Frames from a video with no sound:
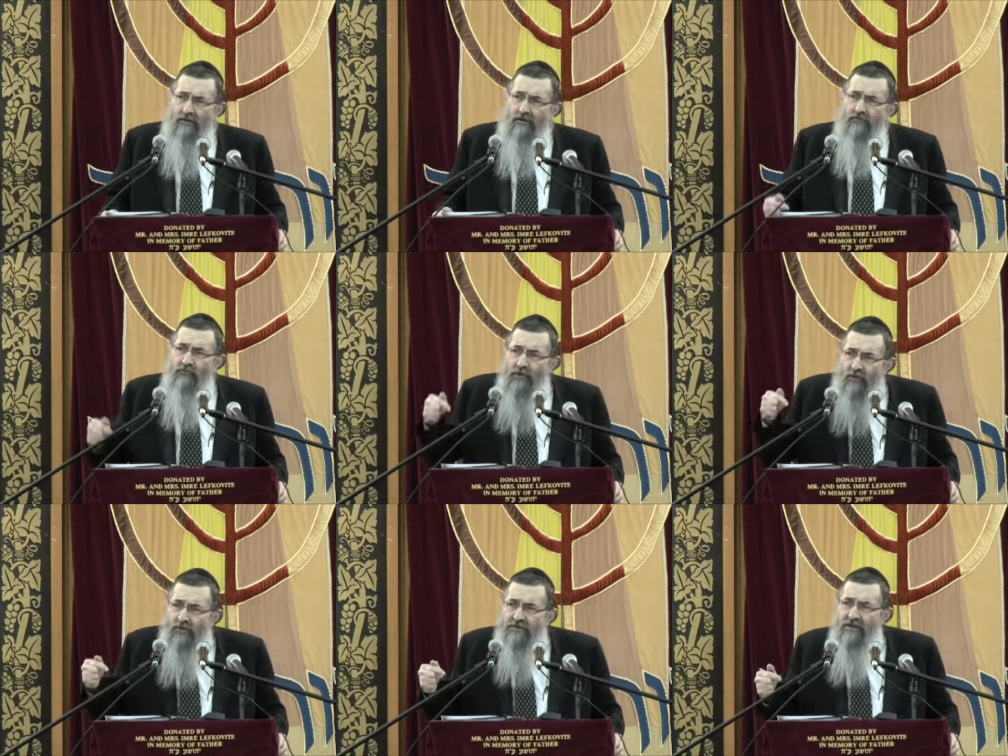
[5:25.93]
if we
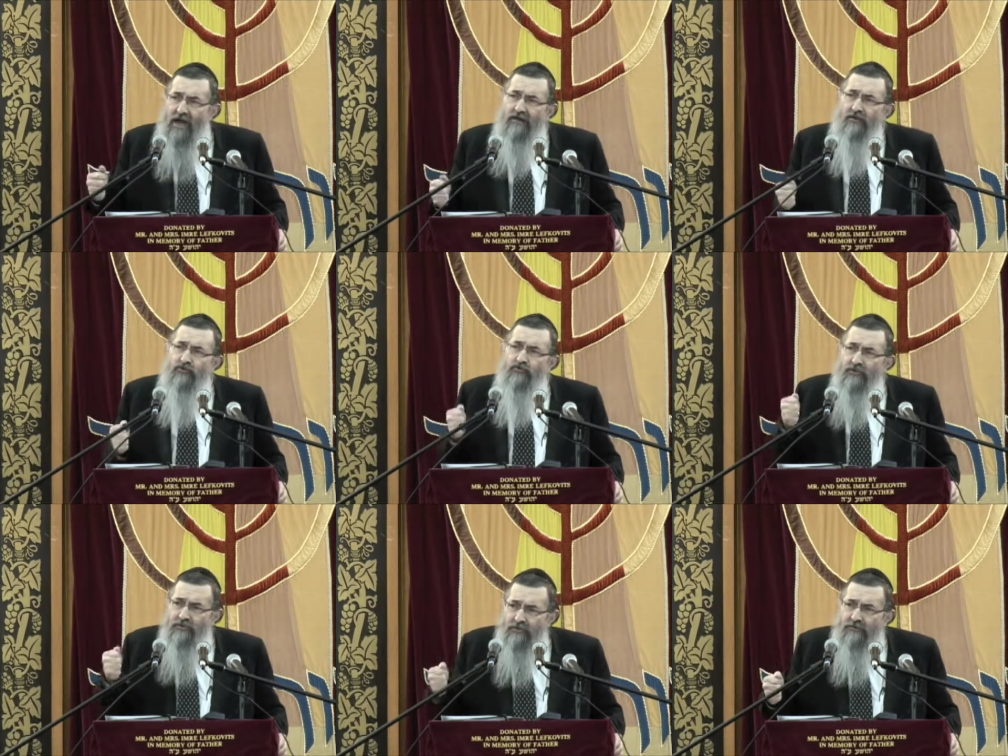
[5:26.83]
would not
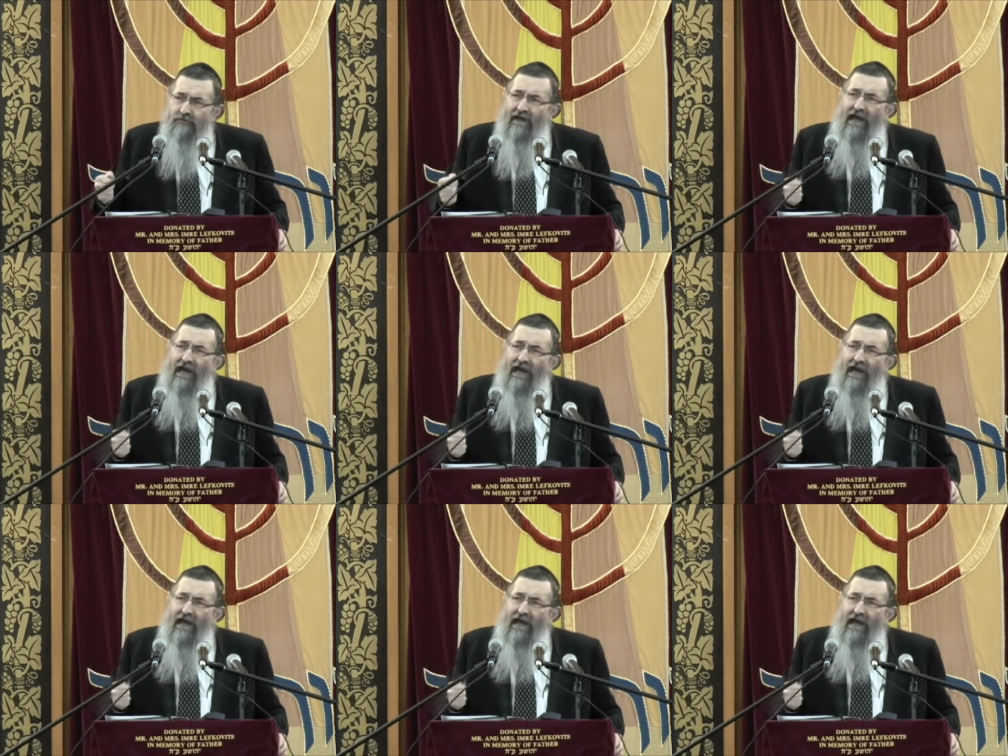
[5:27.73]
introduce